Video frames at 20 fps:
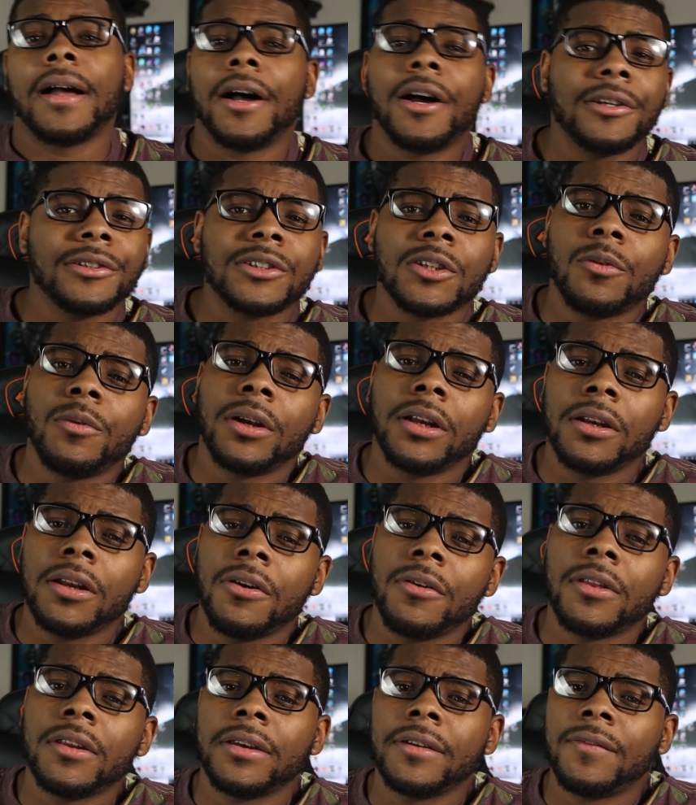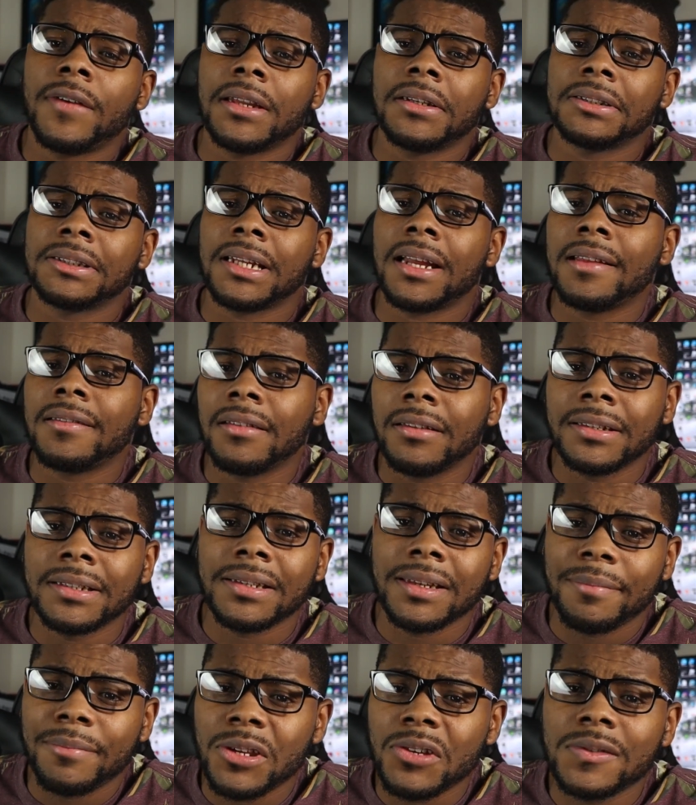I also want to know that if I decide to
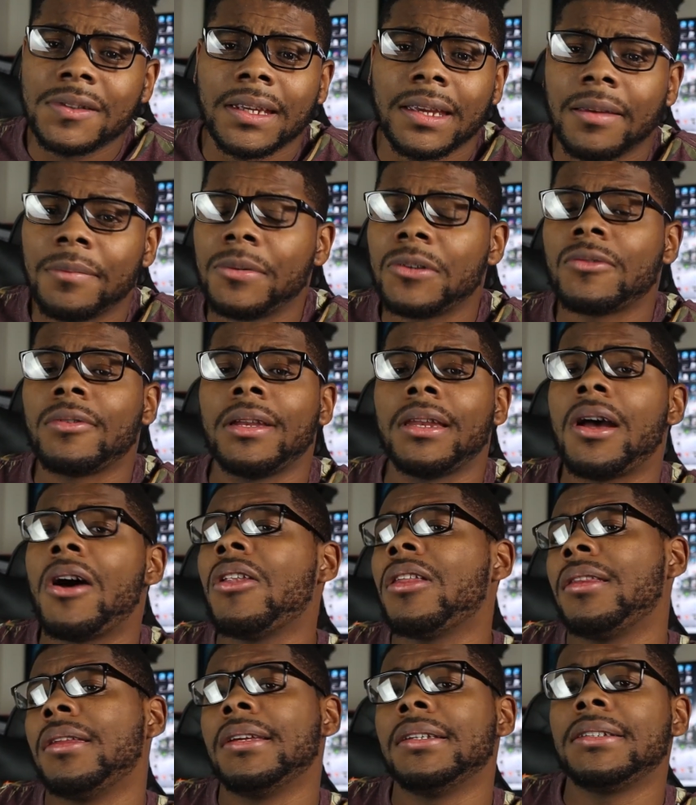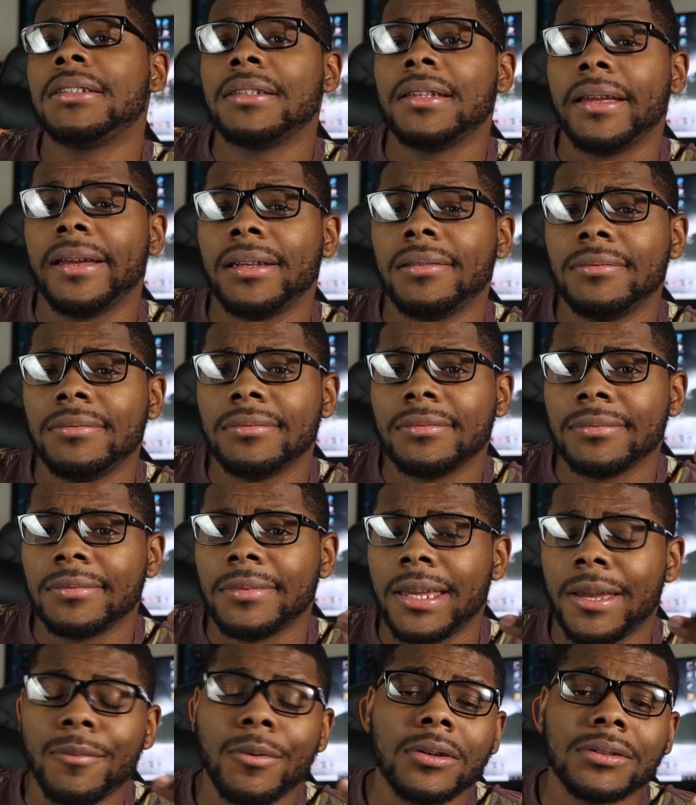listen to music in between all of this, that
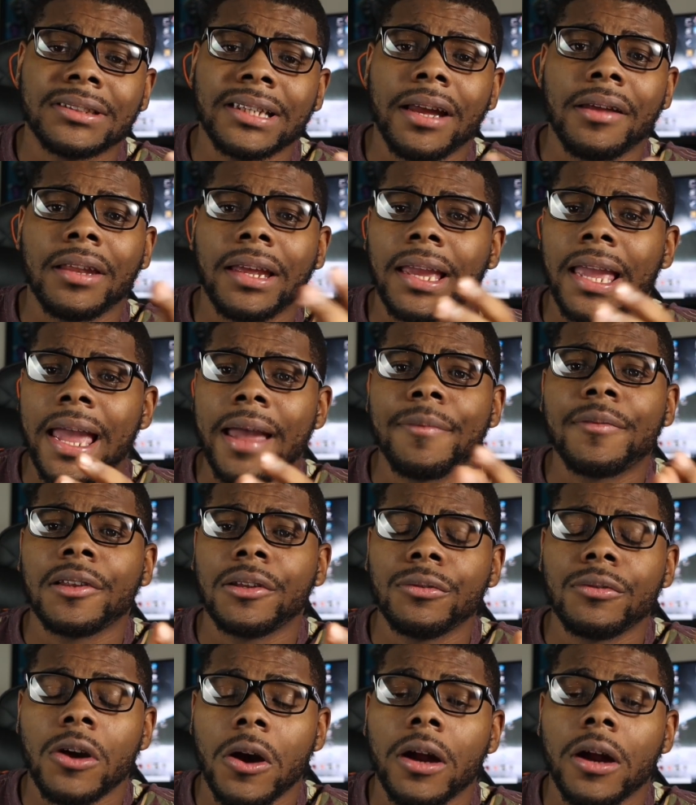it won't sound like absolute